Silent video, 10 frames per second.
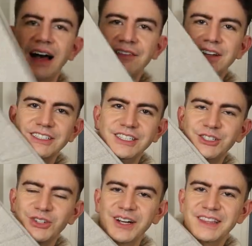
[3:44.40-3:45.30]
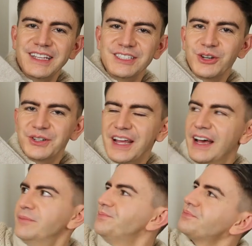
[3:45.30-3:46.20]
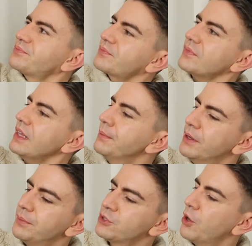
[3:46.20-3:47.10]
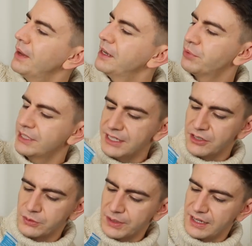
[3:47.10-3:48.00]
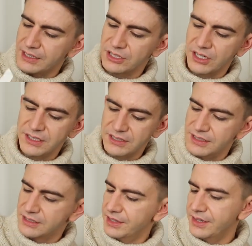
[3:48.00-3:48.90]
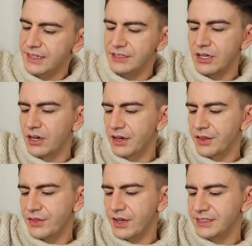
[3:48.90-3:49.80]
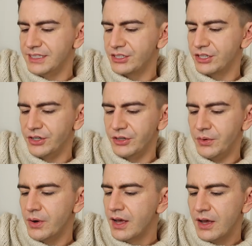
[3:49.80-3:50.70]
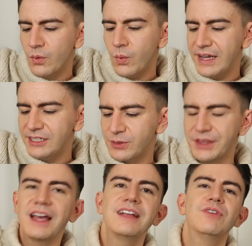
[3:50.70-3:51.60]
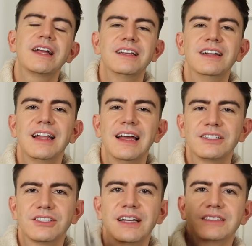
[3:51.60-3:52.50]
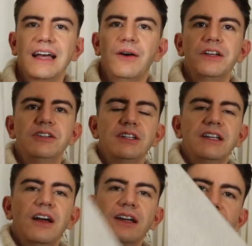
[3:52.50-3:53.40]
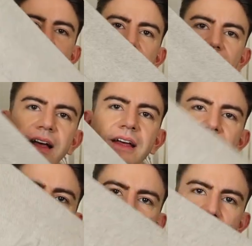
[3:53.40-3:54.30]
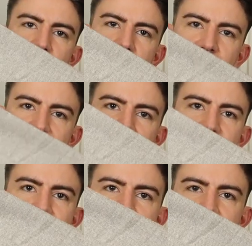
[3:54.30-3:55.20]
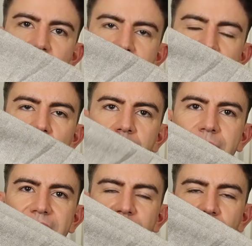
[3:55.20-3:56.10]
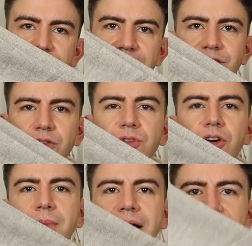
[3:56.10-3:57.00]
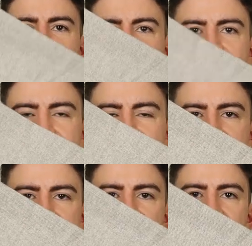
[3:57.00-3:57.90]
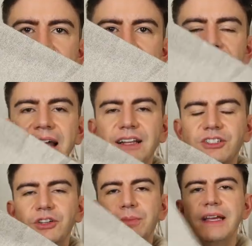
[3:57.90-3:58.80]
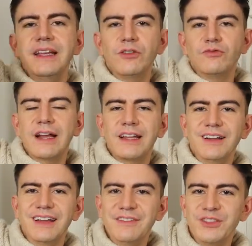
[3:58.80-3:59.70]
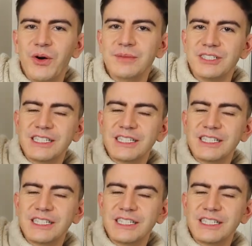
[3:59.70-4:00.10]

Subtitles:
I haven't actually tried these on yet, but Topman are pretty good with their sizes, and these are a 32 waist with a regular leg, so that's how I usually like to wear trousers from Topman or jeans from Topman. I like the leg to be regular, even though I'm